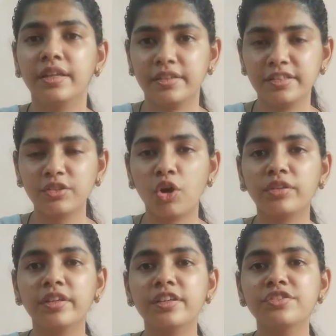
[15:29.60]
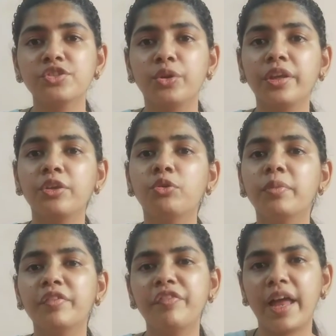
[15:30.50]
this author is showing
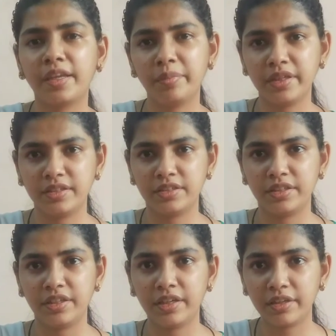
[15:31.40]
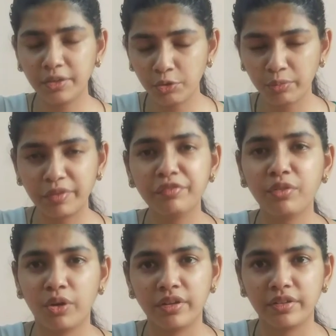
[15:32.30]
human fallibility, human
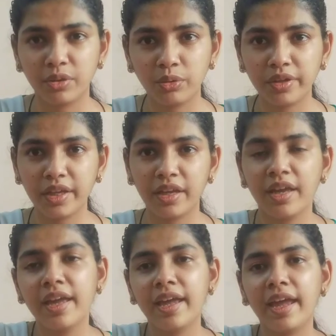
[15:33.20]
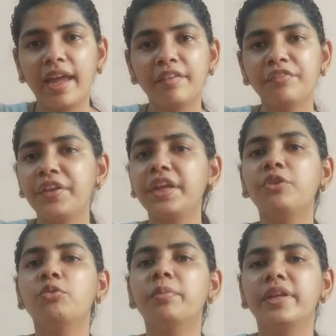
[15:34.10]
fault, okay. Every
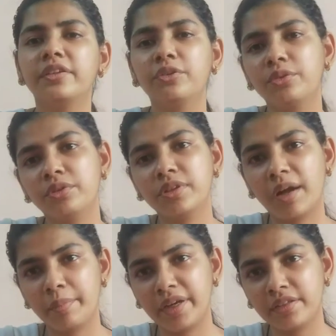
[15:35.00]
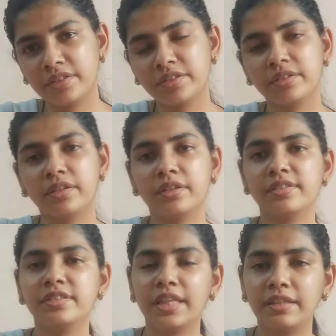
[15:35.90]
human, commit
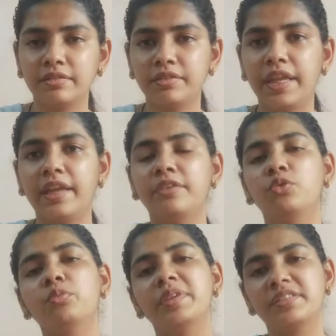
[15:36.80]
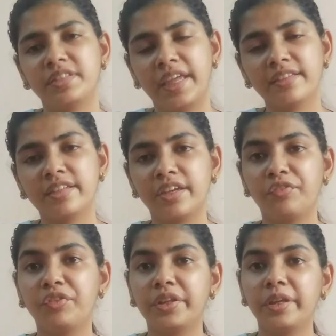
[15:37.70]
sin, they do mistakes and
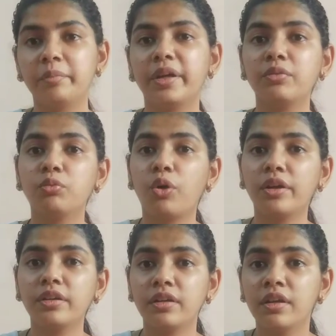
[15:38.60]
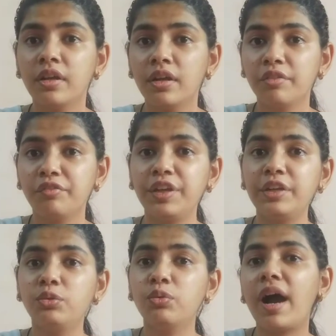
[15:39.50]
everything, but what
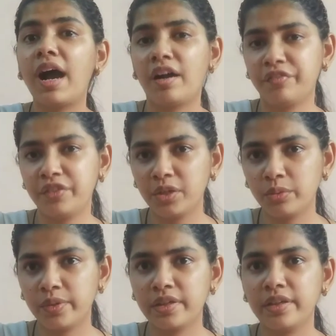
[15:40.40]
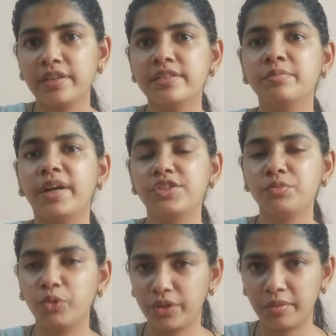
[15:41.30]
we do afterward is
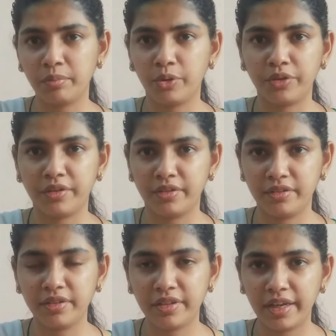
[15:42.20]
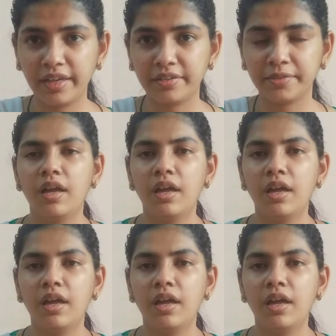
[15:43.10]
much more important, right?